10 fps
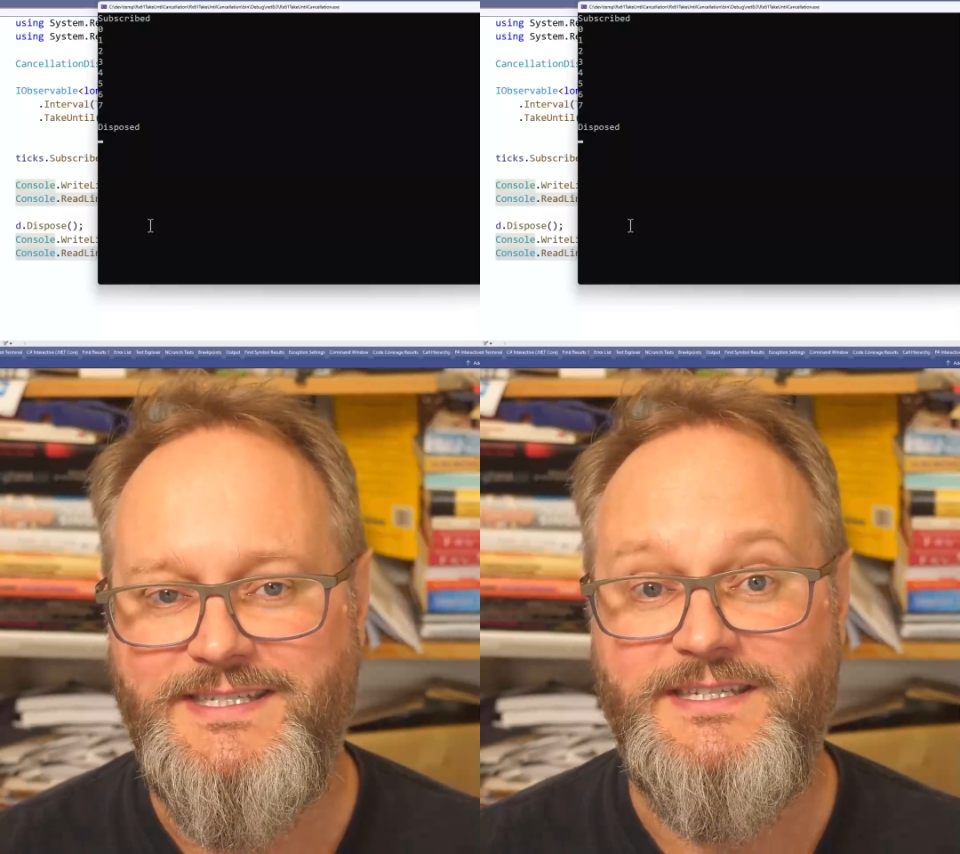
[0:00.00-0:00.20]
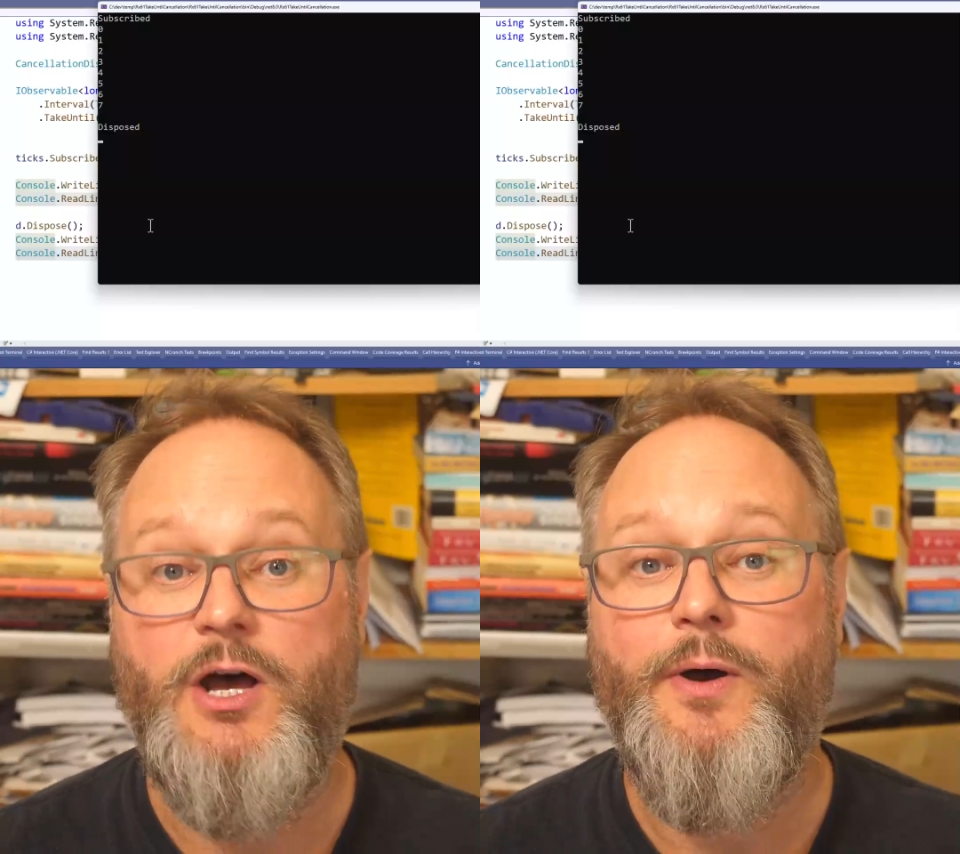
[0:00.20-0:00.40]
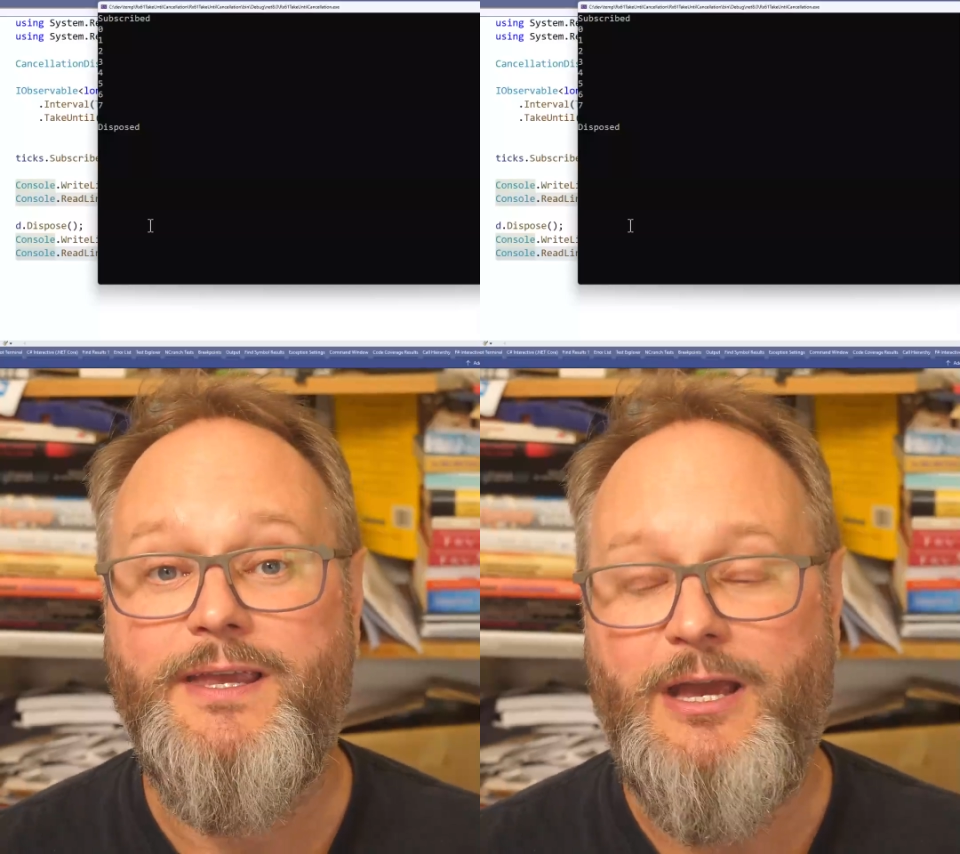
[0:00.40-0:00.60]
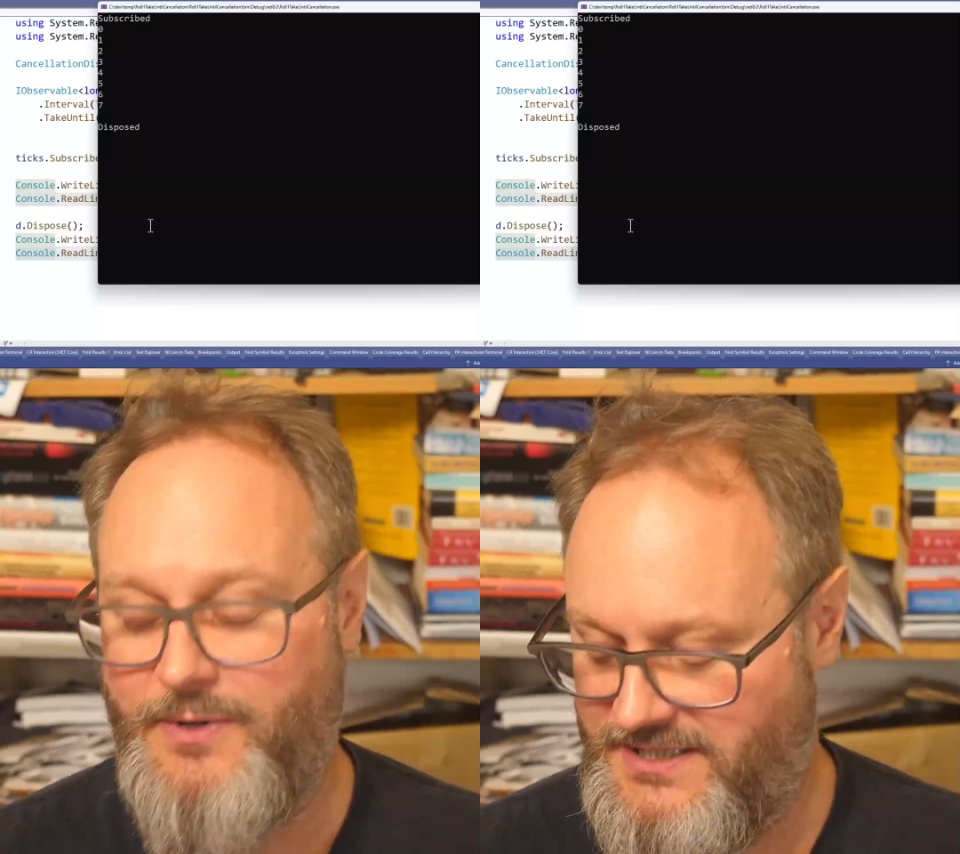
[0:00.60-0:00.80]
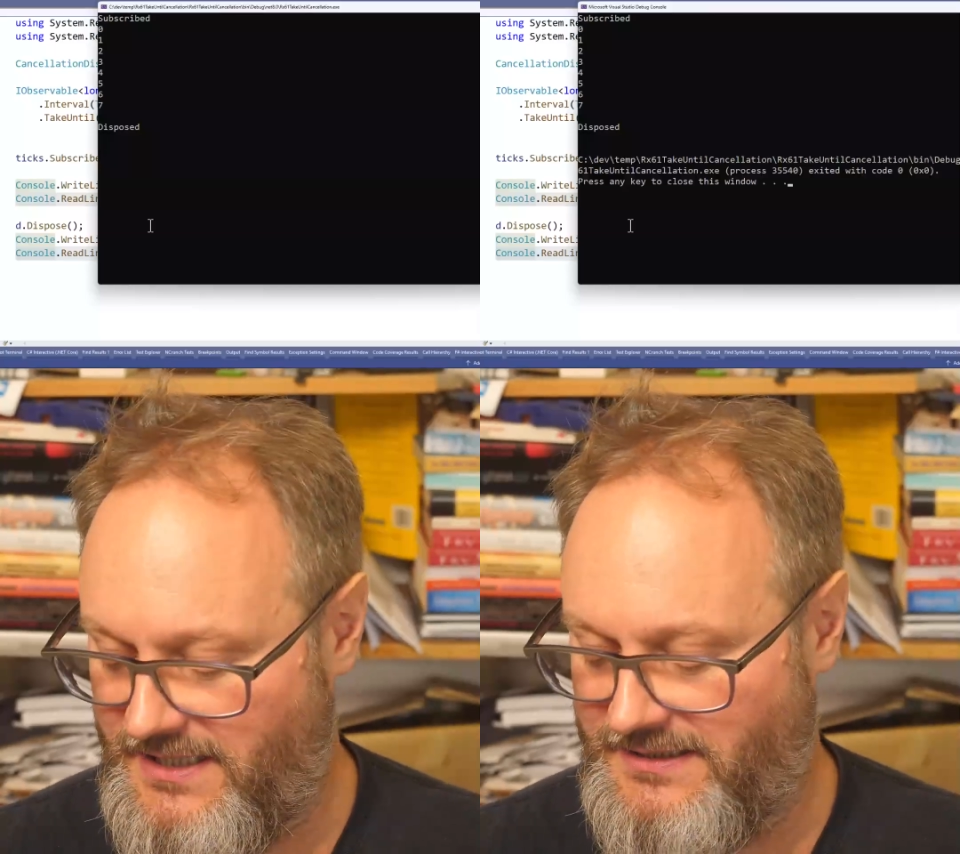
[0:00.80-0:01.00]
says, oh, okay,
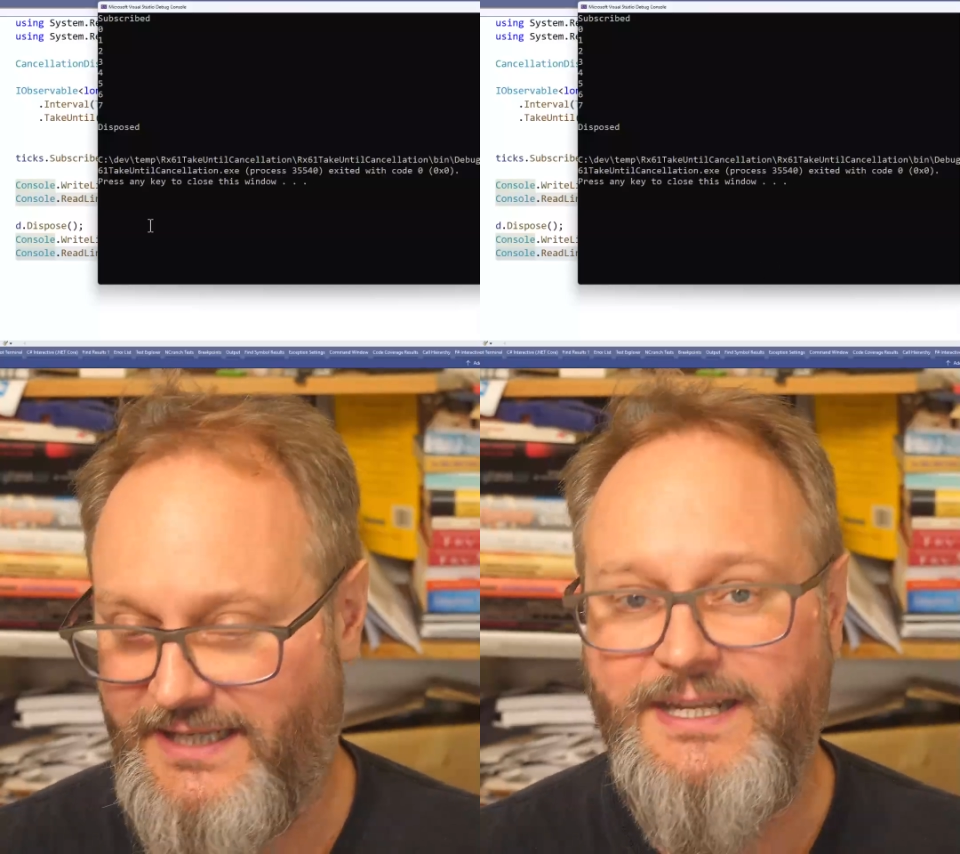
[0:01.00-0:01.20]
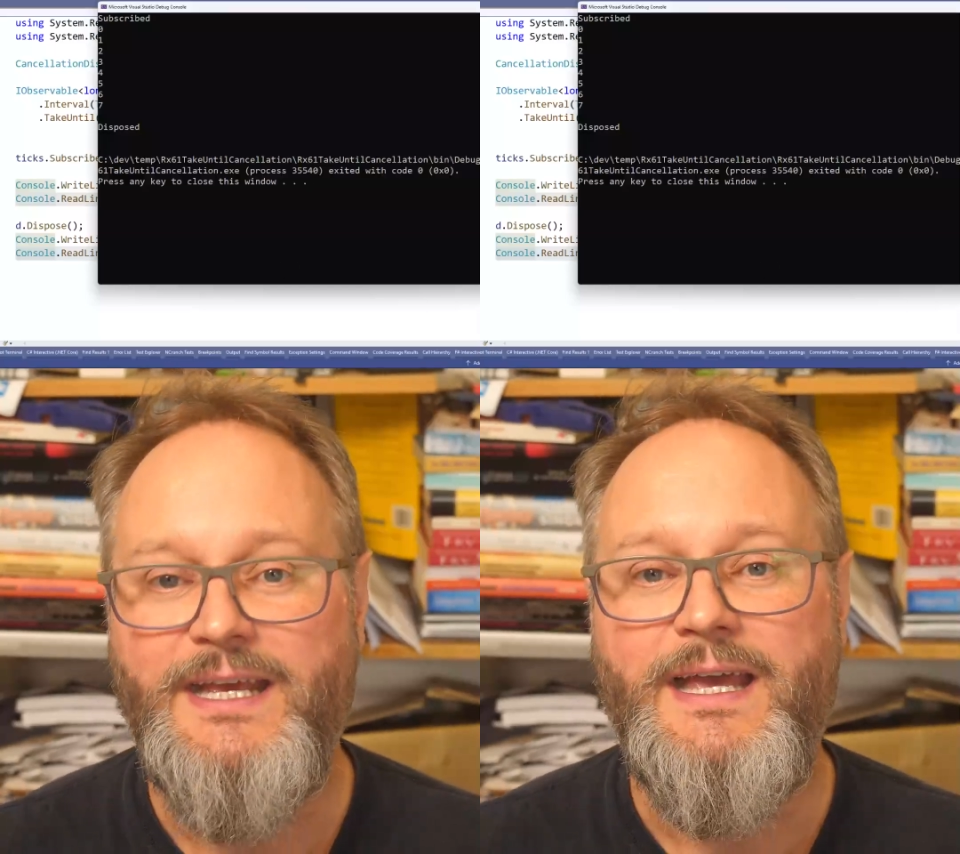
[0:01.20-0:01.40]
we're done then.